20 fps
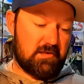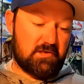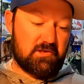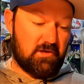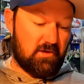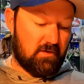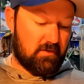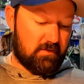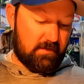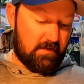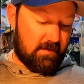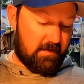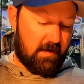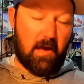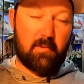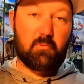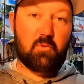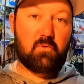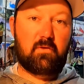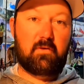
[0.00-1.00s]
just use the
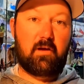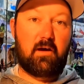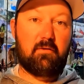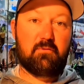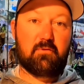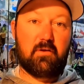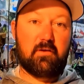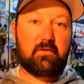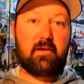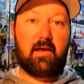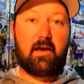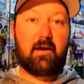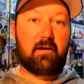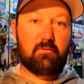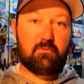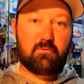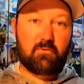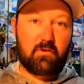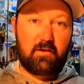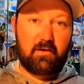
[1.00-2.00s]
enamel stuff that's out
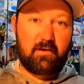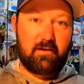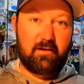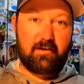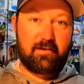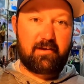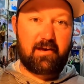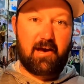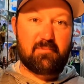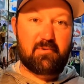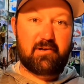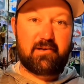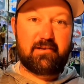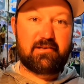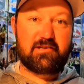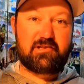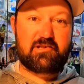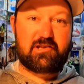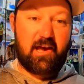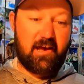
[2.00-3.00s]
of the cupboard
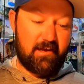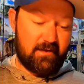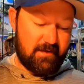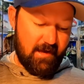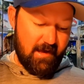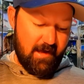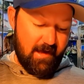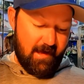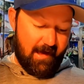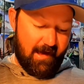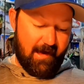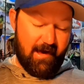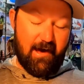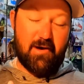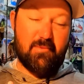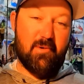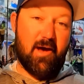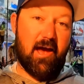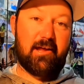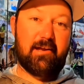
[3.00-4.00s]
in the shed,
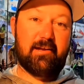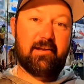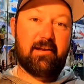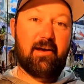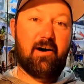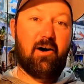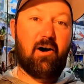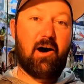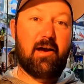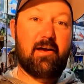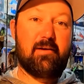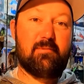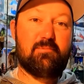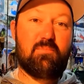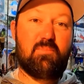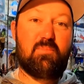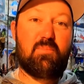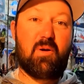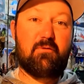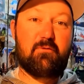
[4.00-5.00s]
and I
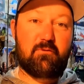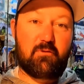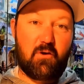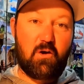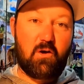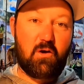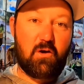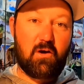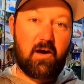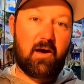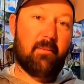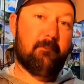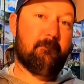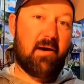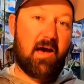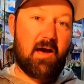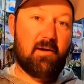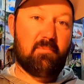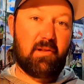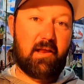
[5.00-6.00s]
prefer a
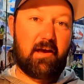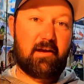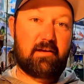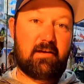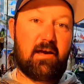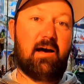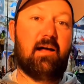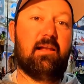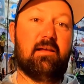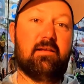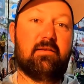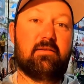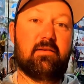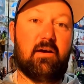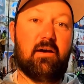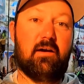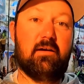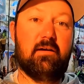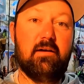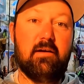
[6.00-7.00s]
matte black colour,
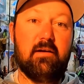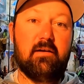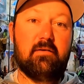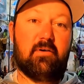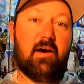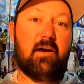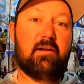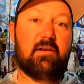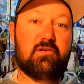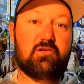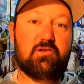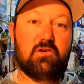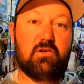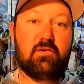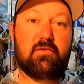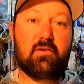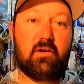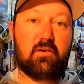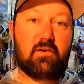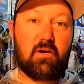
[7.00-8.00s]
so if I had to
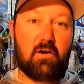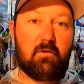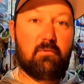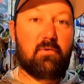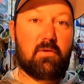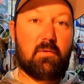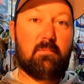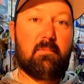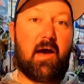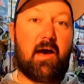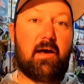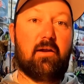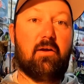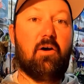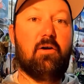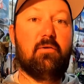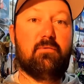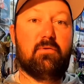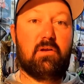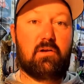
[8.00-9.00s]
choose I'd go with the matte
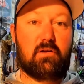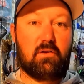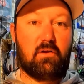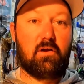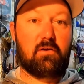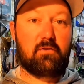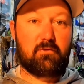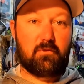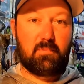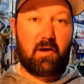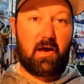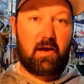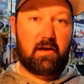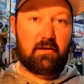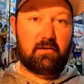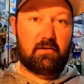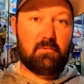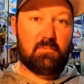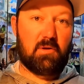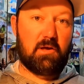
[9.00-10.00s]
over the gloss for
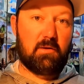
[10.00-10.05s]
painting the